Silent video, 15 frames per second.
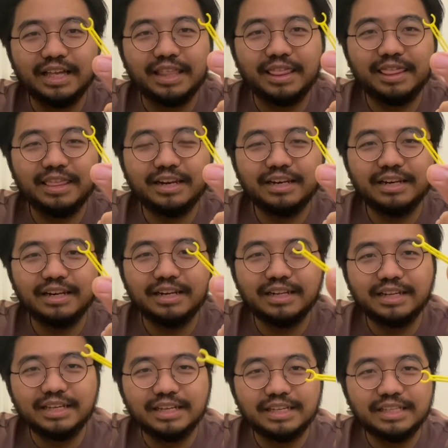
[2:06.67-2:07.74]
thin
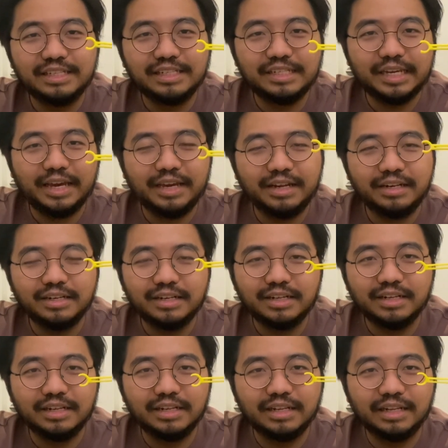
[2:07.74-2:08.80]
chain
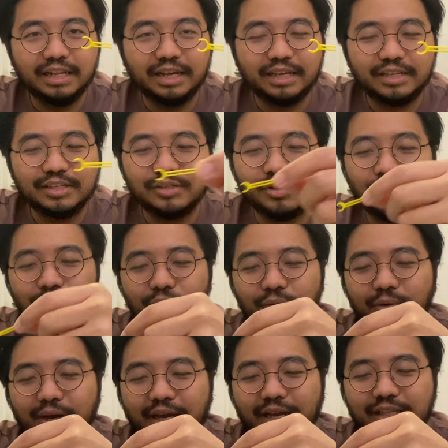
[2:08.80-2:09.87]
like
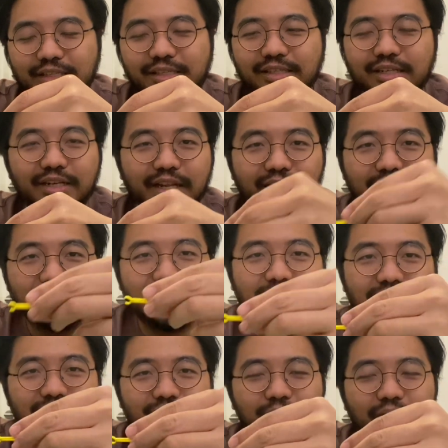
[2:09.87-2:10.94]
so and start
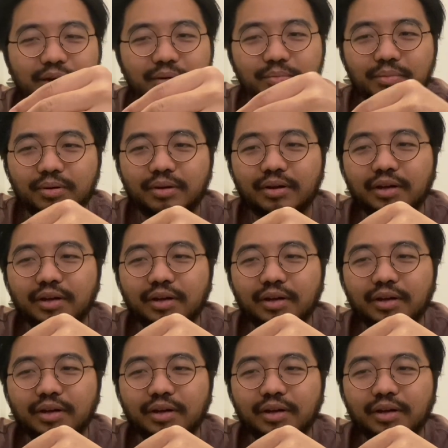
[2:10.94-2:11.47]
linking them up